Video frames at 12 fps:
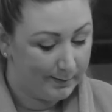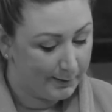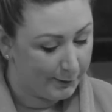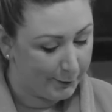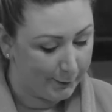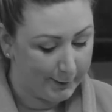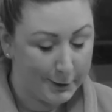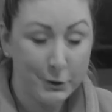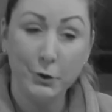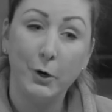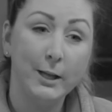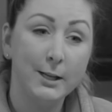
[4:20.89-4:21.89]
You're going to
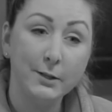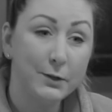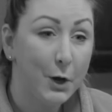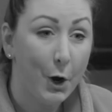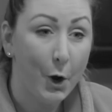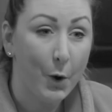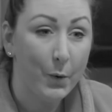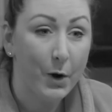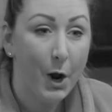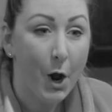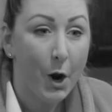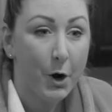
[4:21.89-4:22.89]
enjoy this
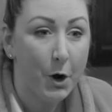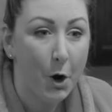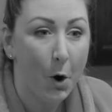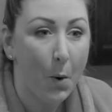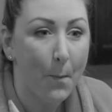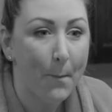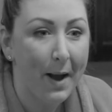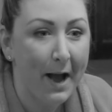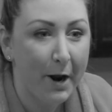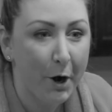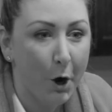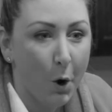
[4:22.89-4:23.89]
cone no
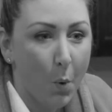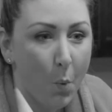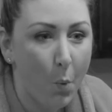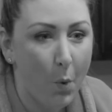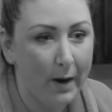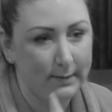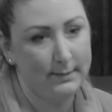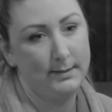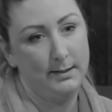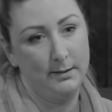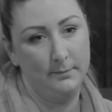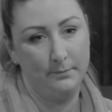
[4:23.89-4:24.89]
matter
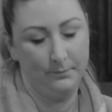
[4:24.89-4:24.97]
what.